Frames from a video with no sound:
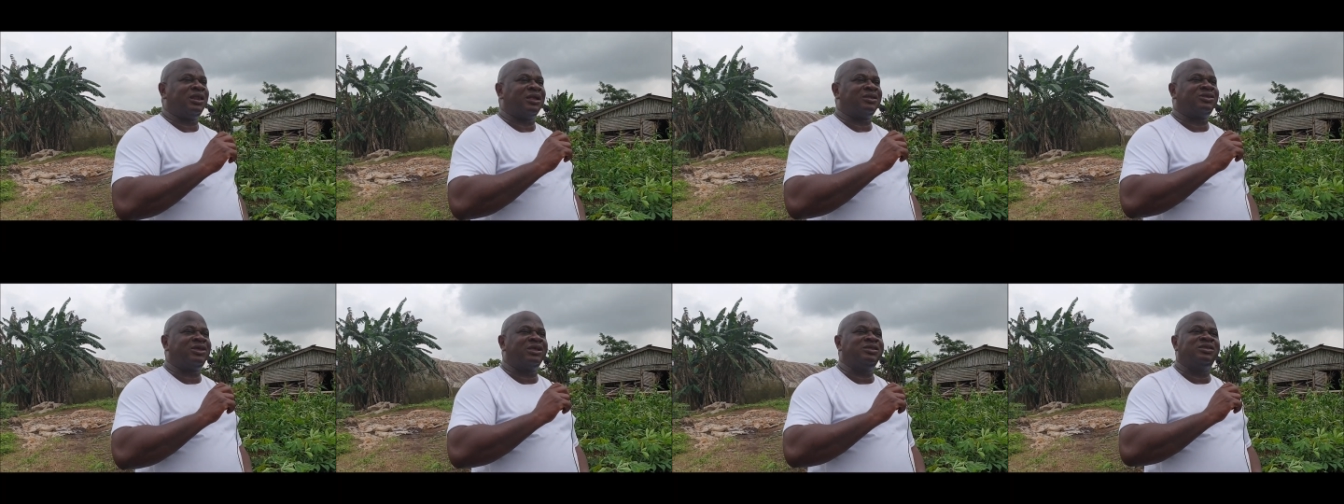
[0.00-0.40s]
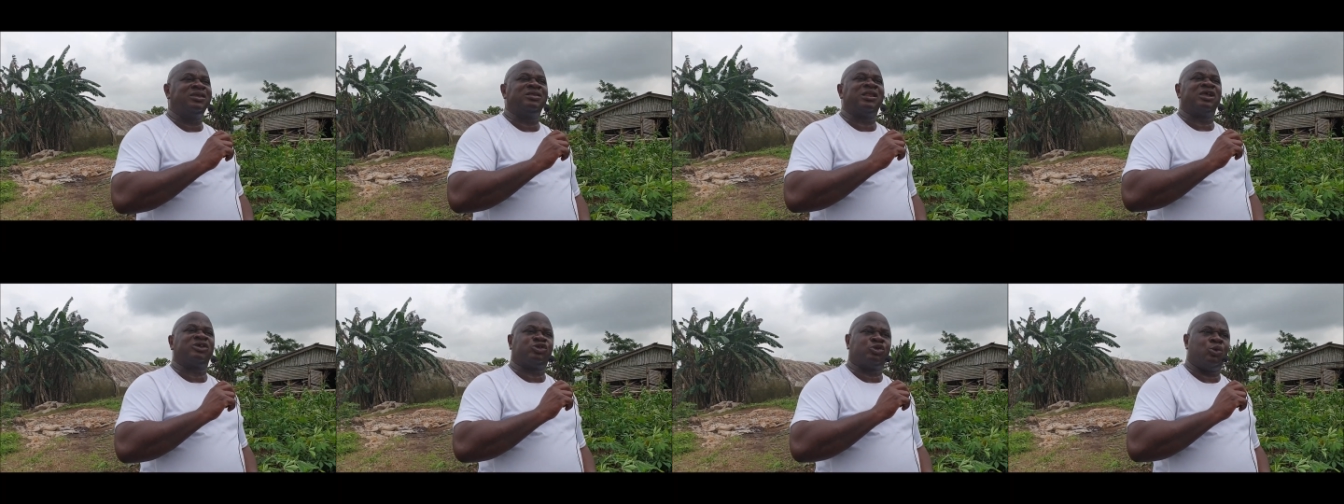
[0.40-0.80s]
that changes
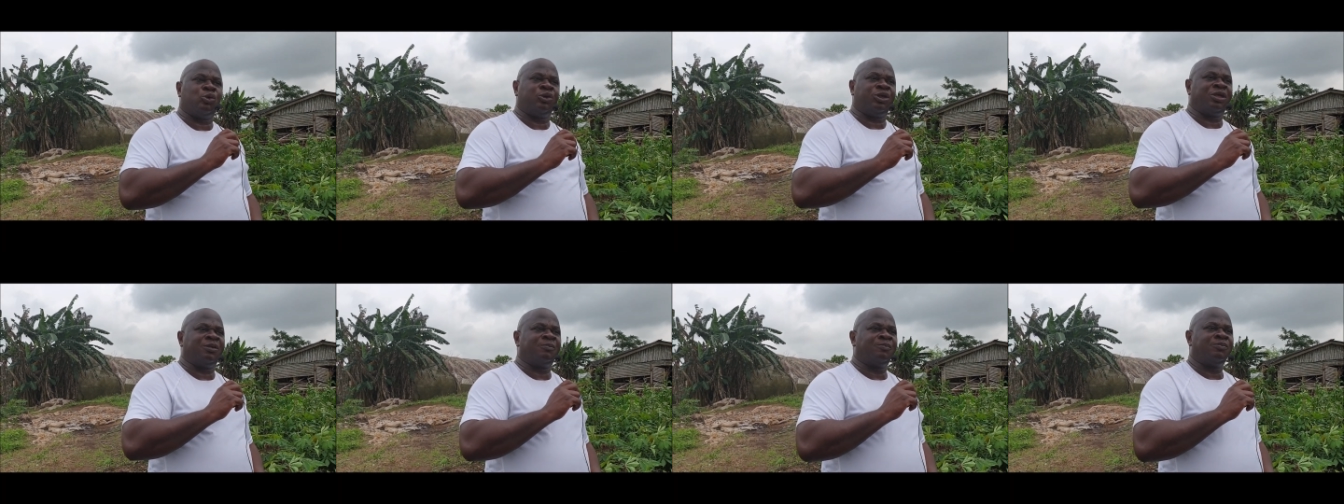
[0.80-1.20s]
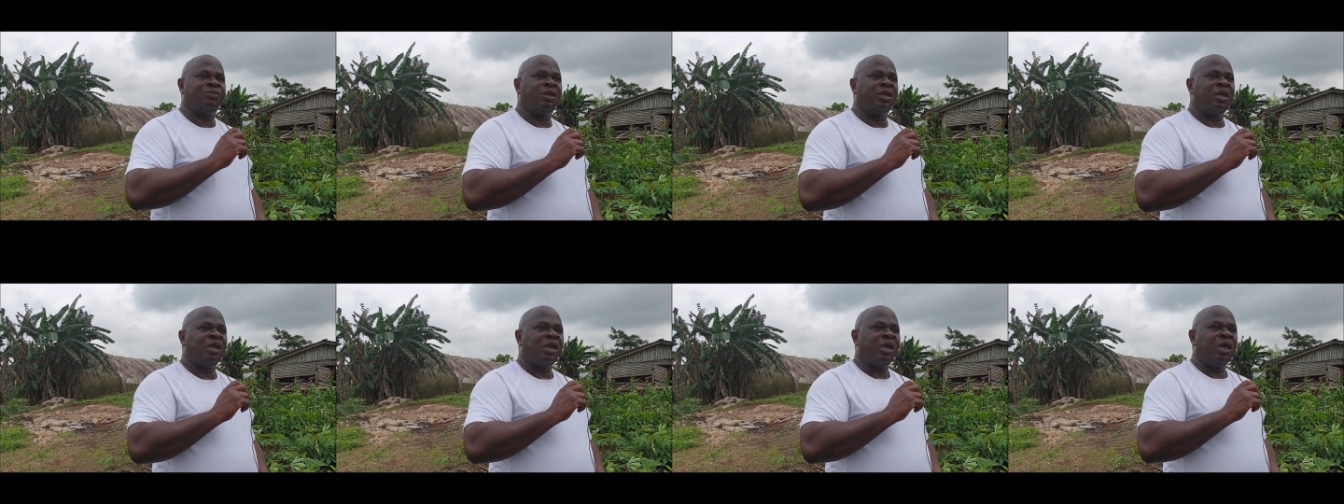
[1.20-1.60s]
that story,
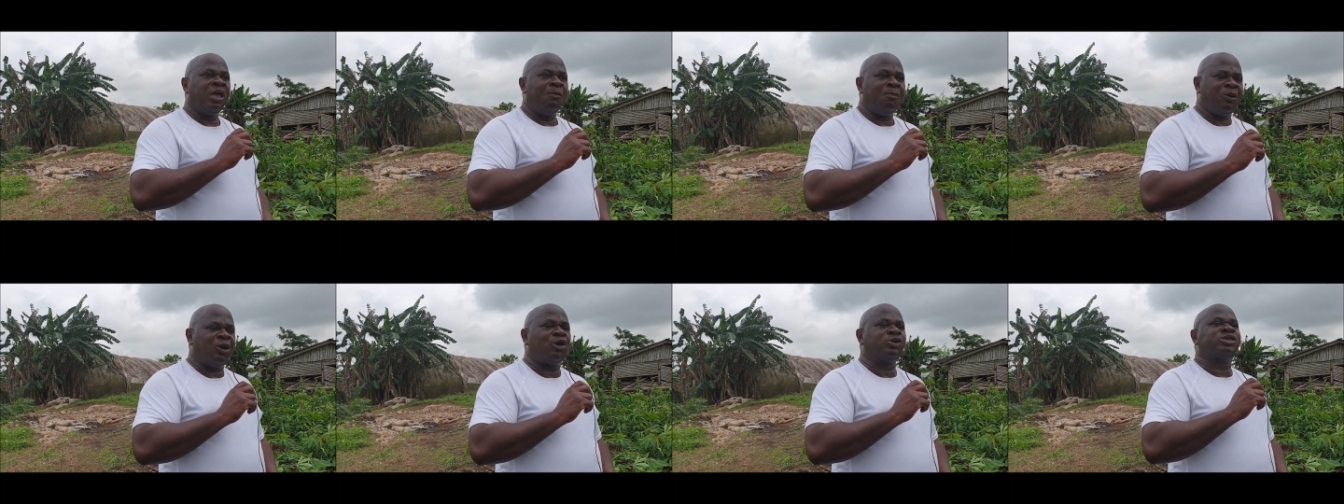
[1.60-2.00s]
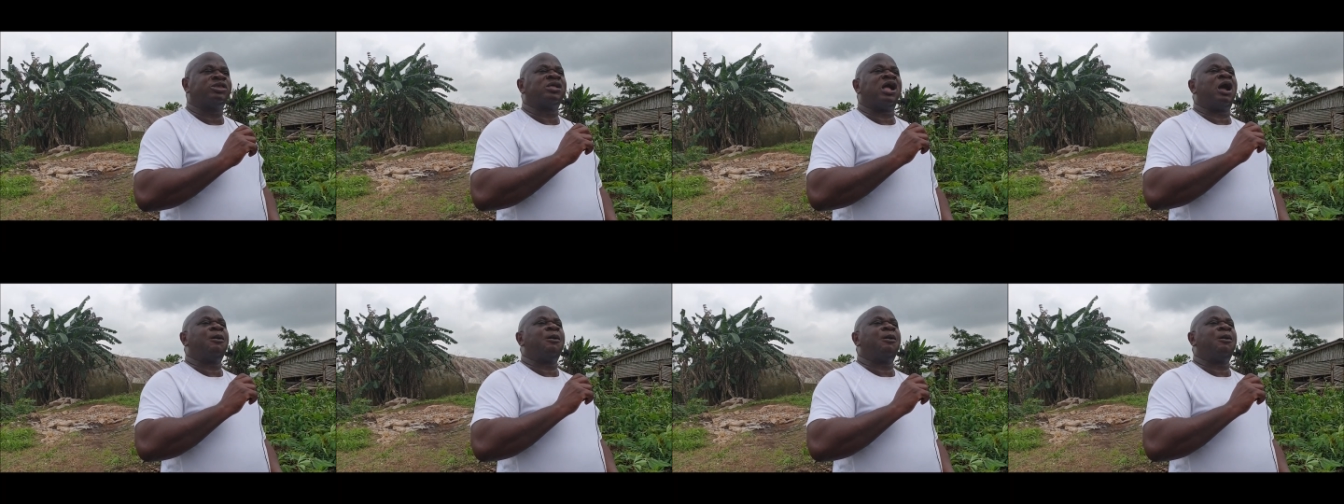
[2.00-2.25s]
because it's